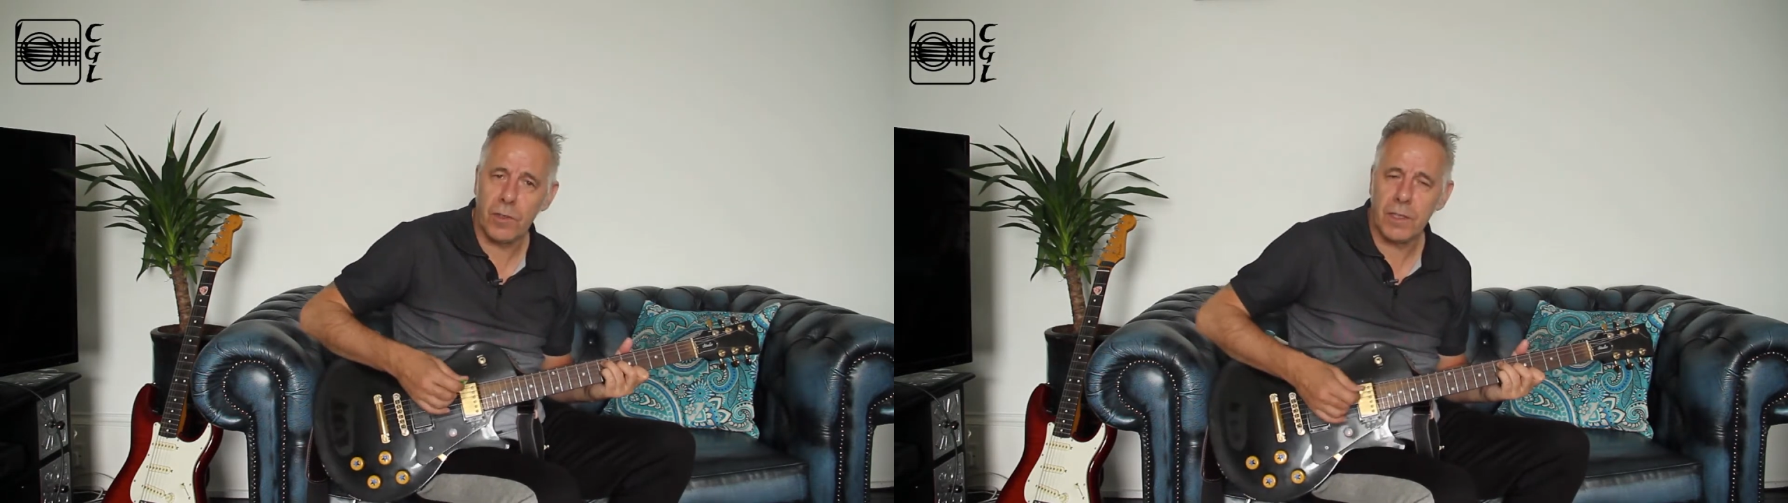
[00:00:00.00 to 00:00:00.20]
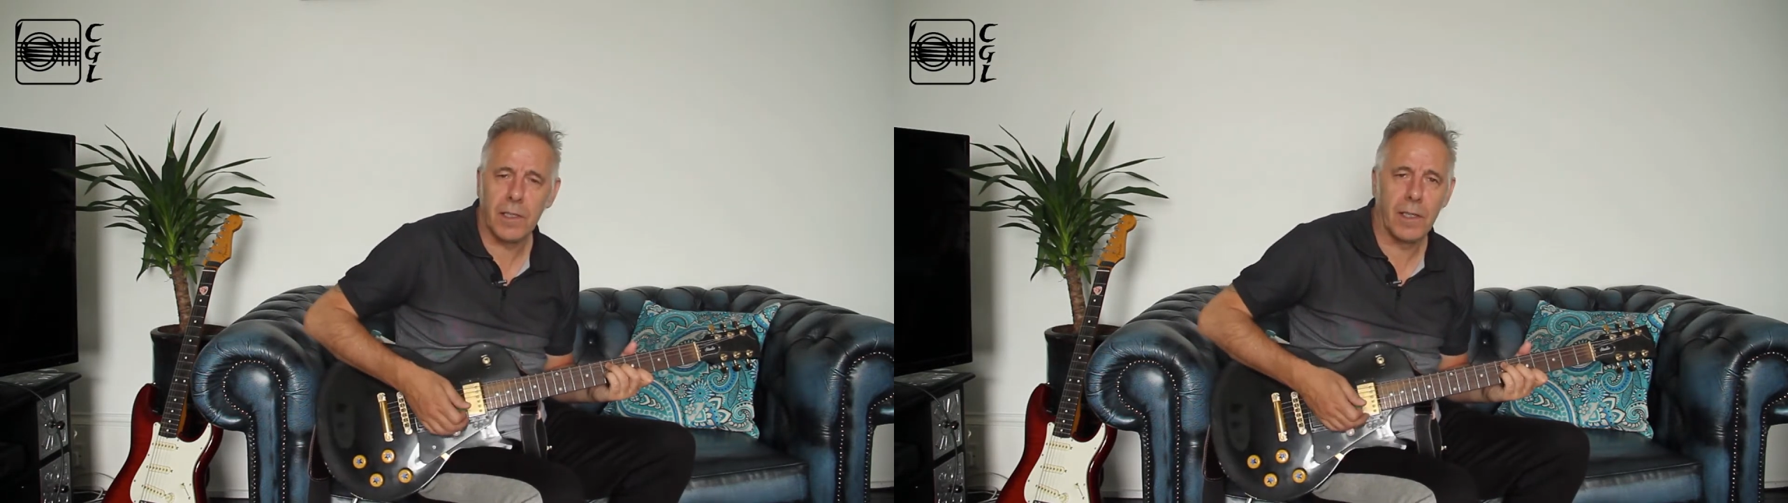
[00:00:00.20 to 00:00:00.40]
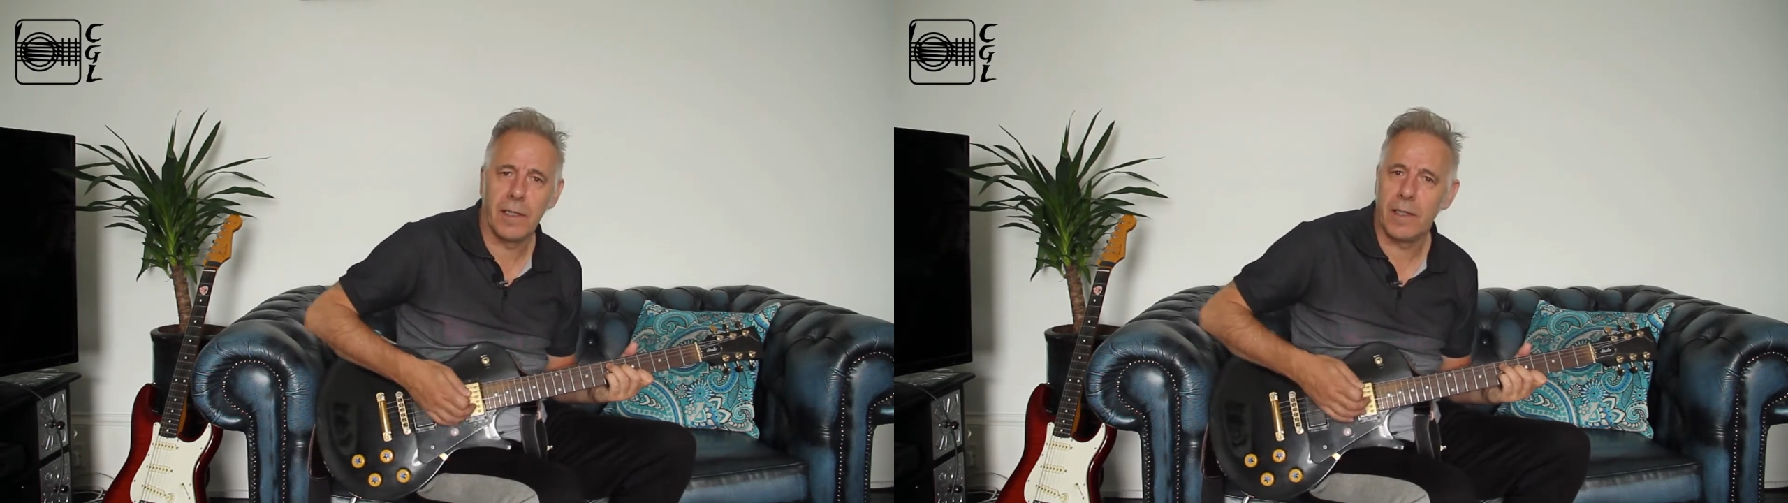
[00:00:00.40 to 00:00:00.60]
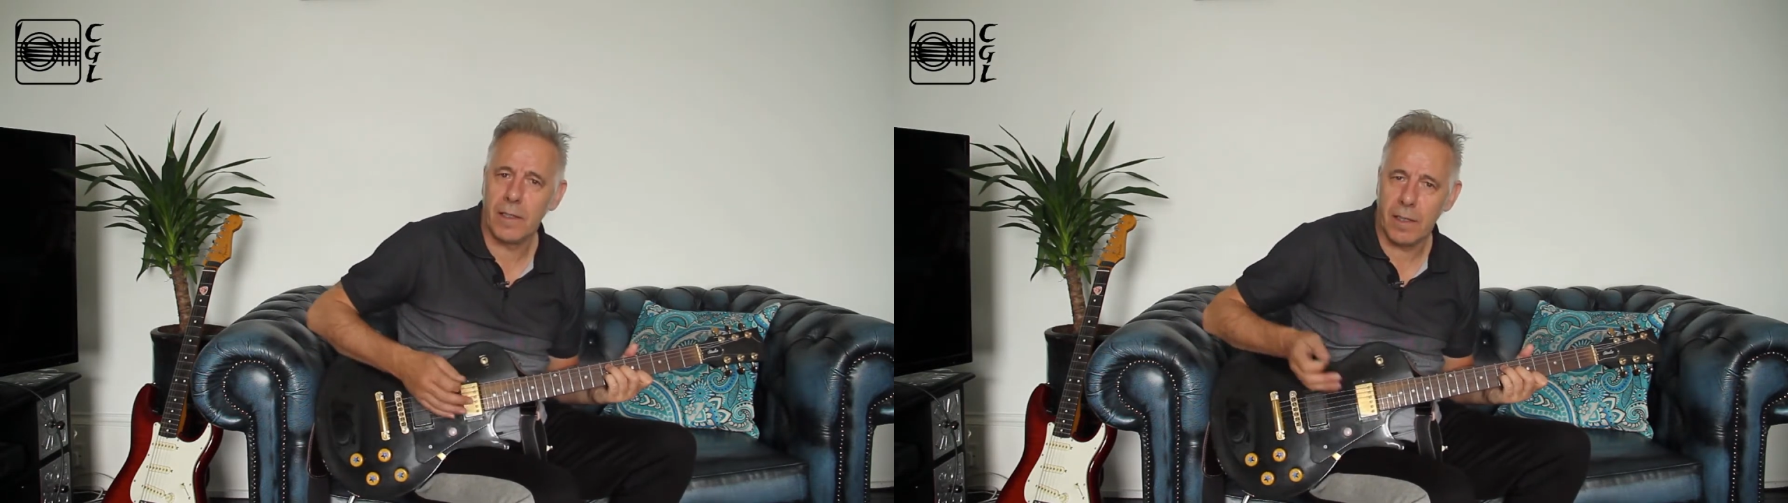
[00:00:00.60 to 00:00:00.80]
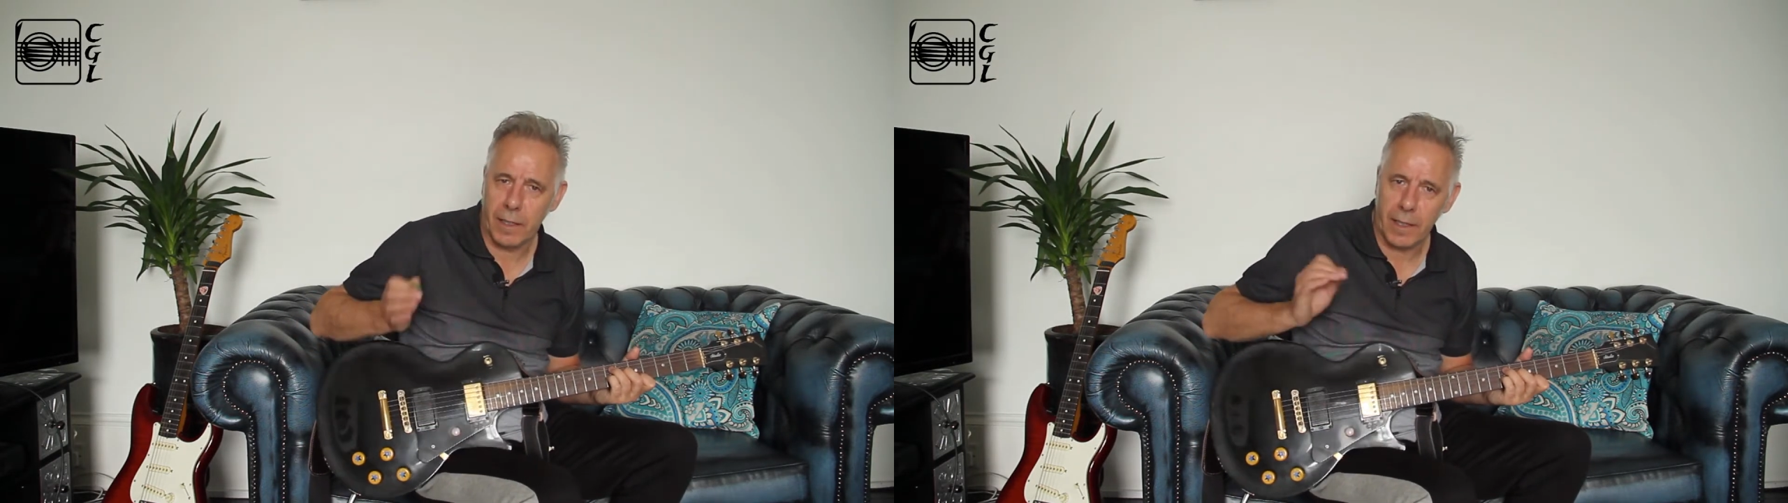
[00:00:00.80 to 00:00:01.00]
and
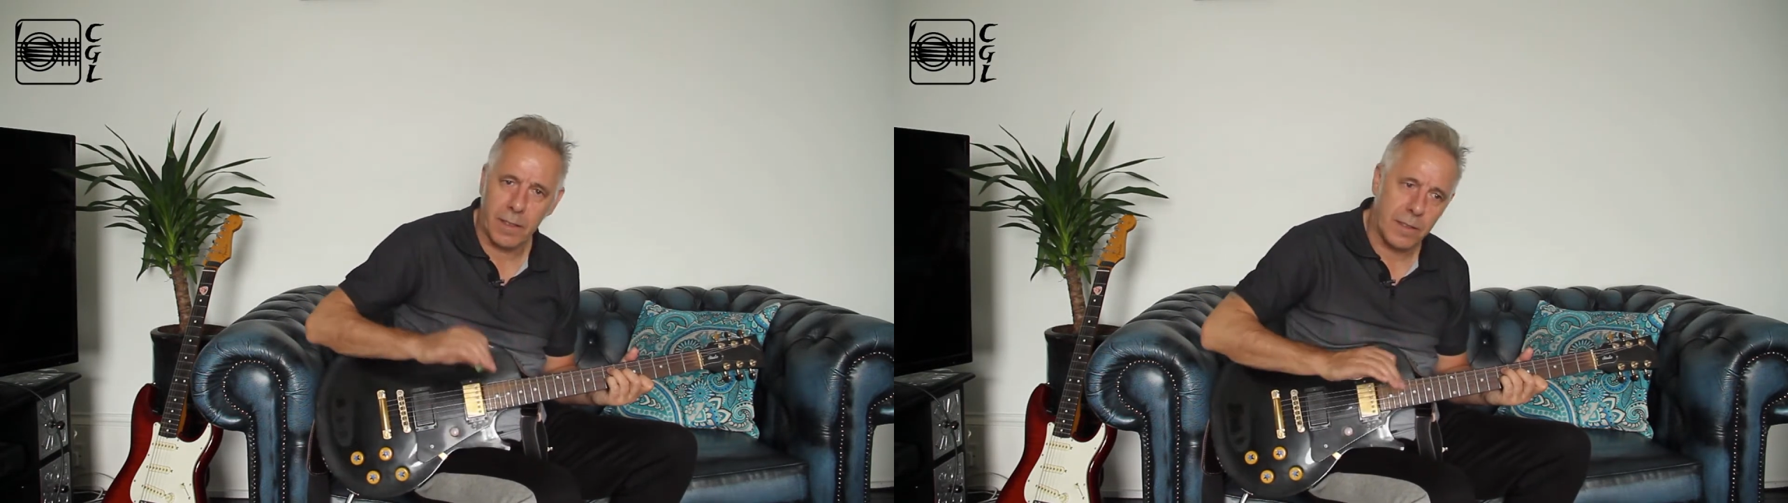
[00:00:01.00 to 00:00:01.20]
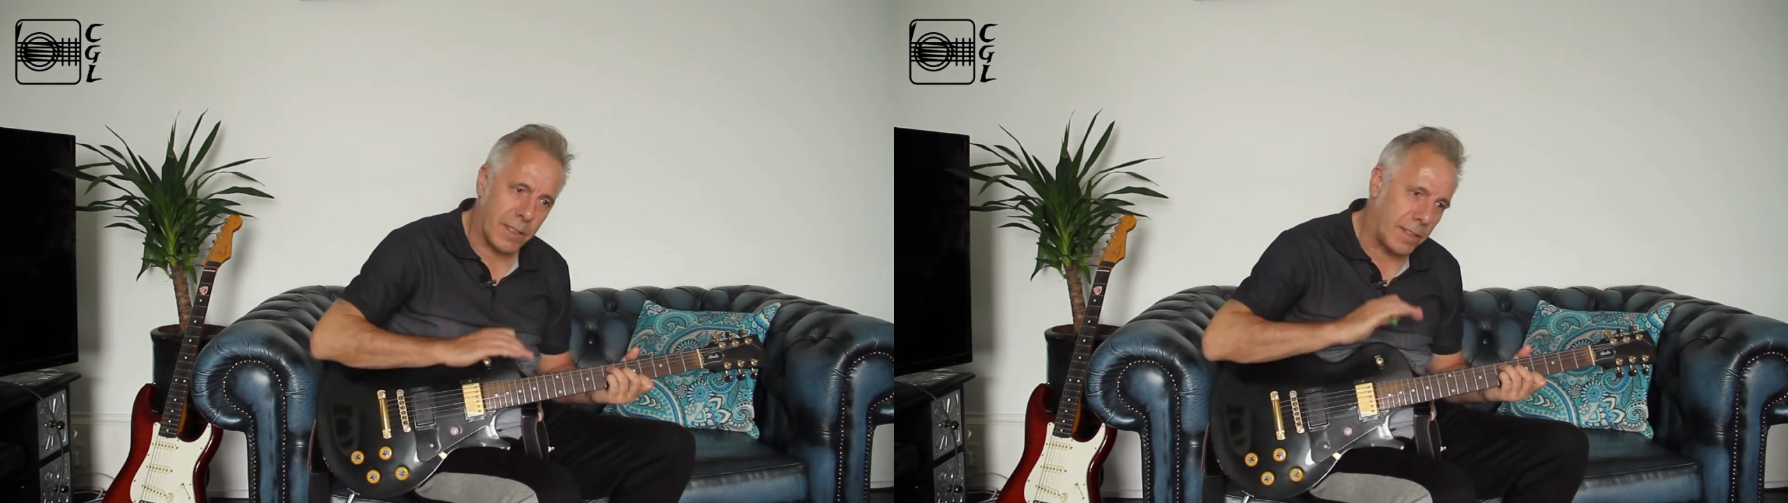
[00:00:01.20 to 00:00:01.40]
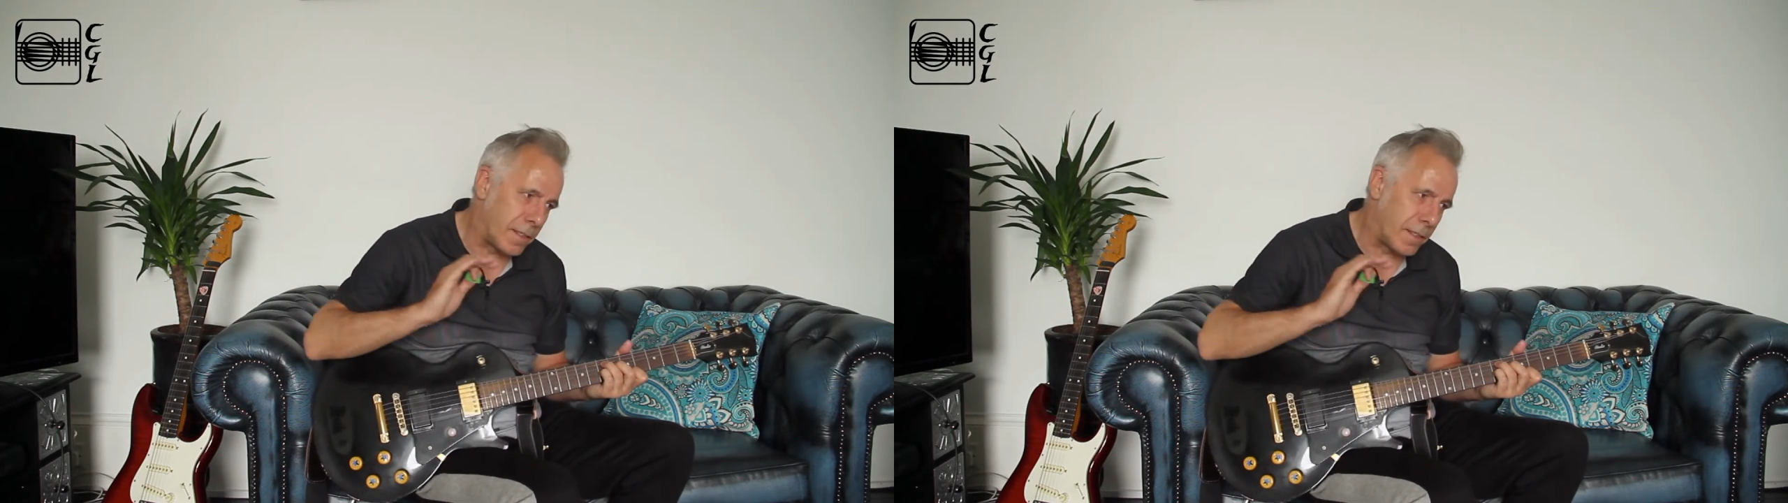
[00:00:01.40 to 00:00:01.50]
it changes